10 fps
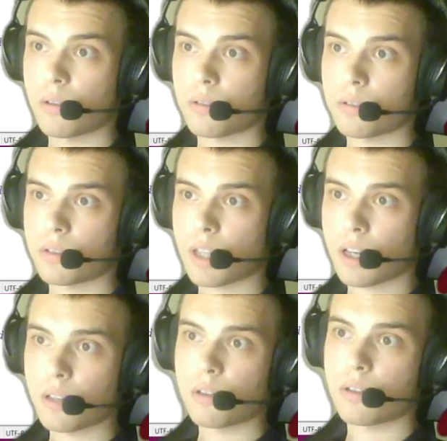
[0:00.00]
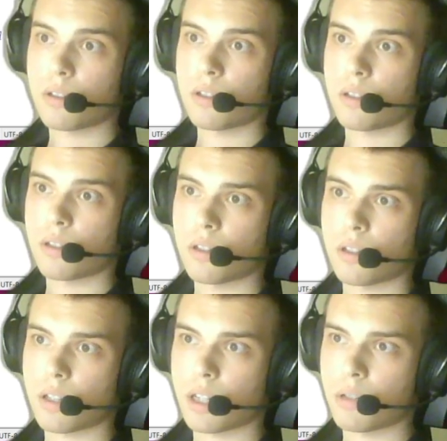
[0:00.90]

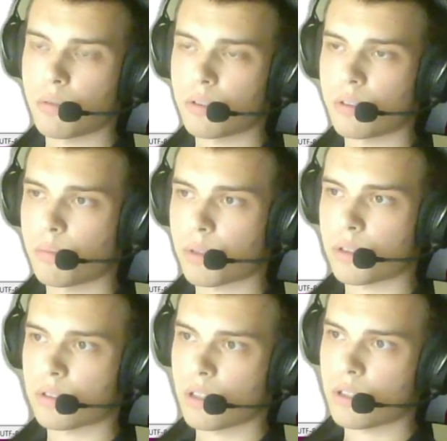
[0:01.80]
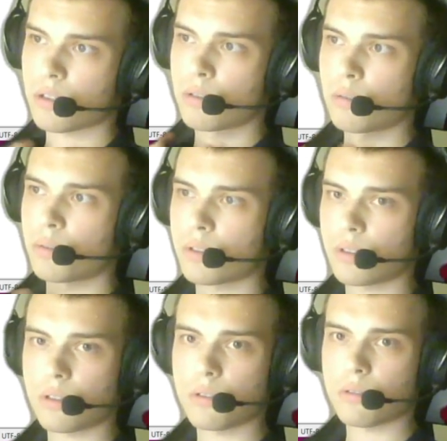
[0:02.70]
Style. I want the presentation to be
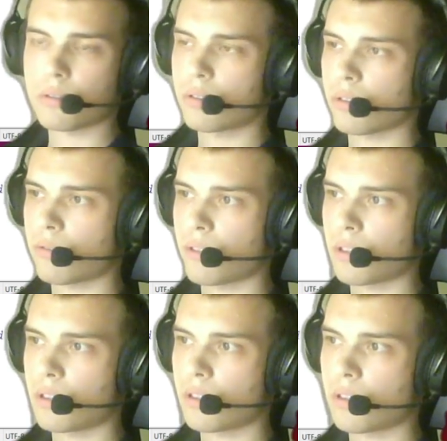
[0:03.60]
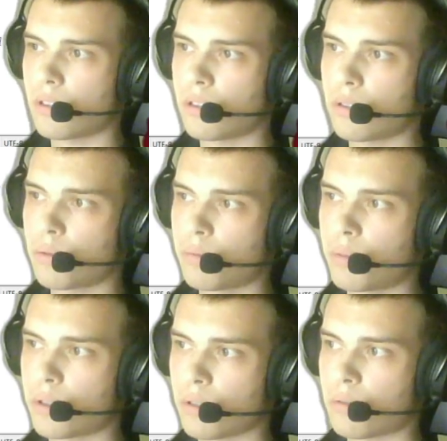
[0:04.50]
serious, not funny. It will be
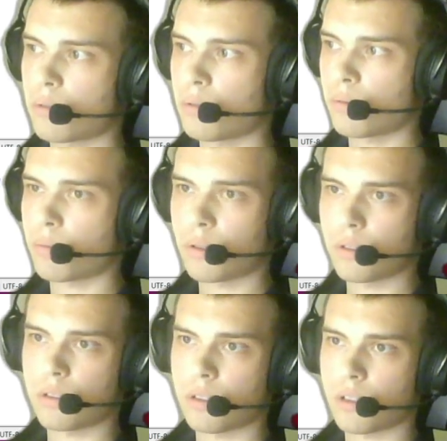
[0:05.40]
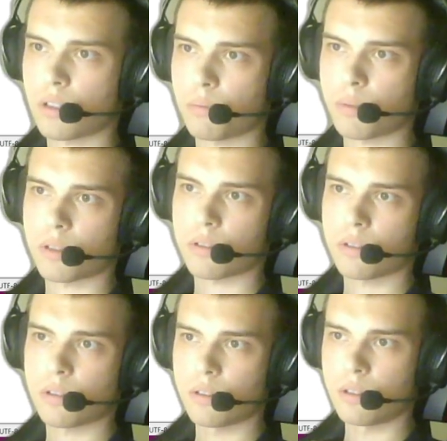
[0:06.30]
shown to political
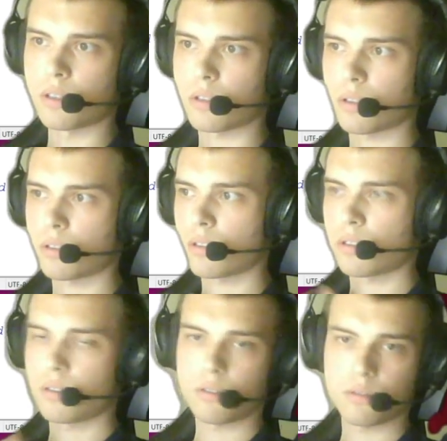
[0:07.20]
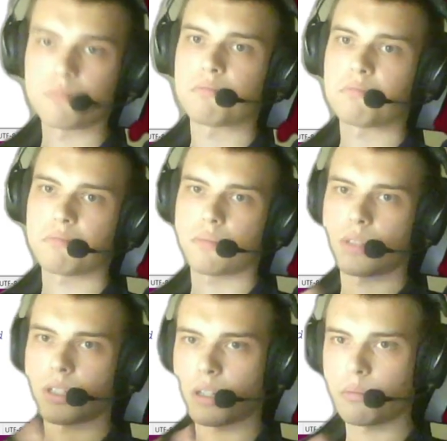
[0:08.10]
party leaders.
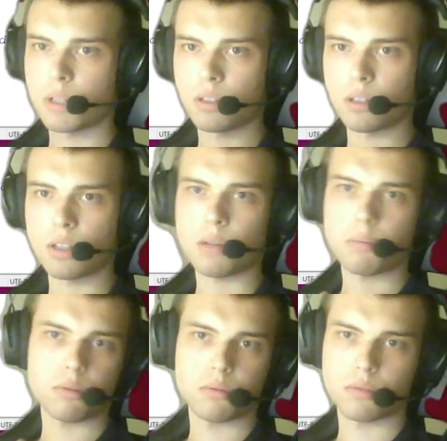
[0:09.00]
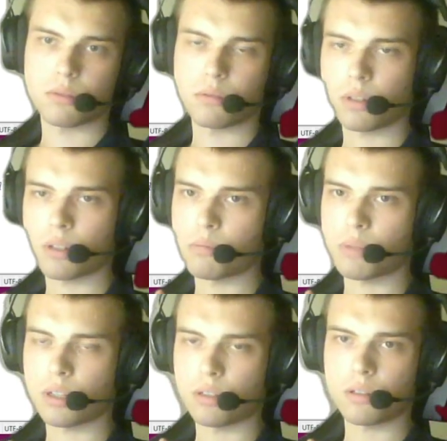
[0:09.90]
I made that up. You can
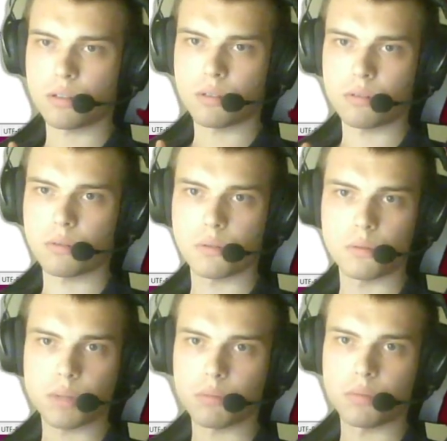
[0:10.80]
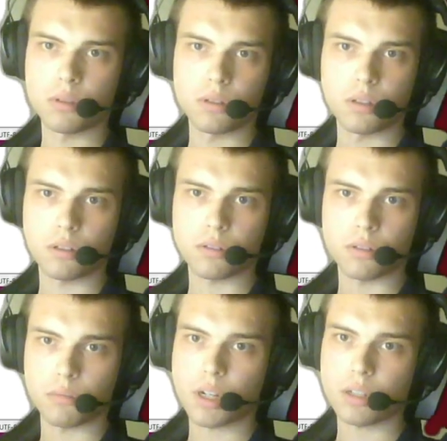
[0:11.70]
you maybe need
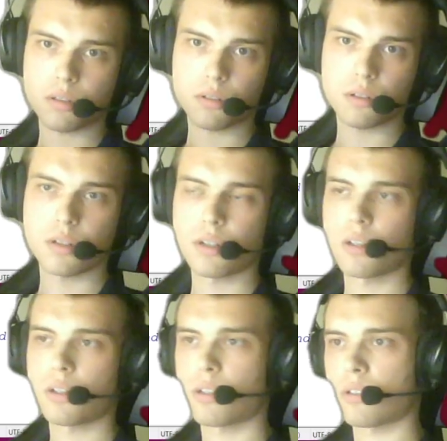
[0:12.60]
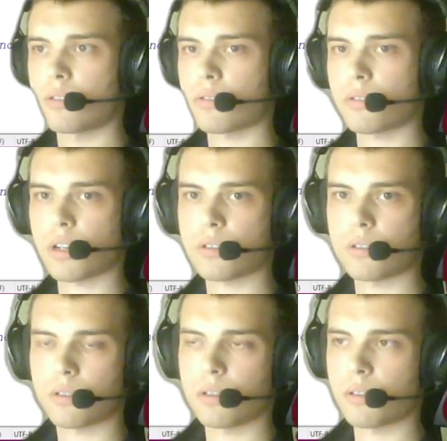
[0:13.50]
some other
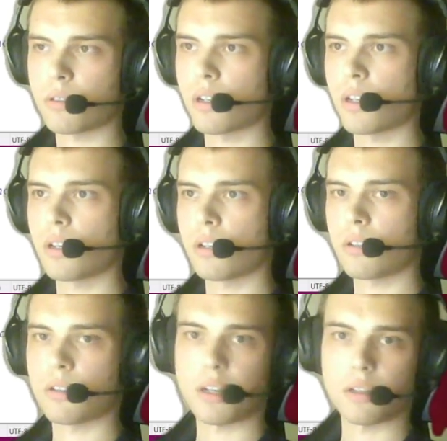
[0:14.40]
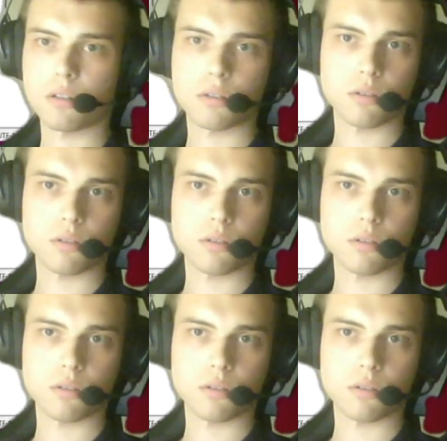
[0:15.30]
instructions here, like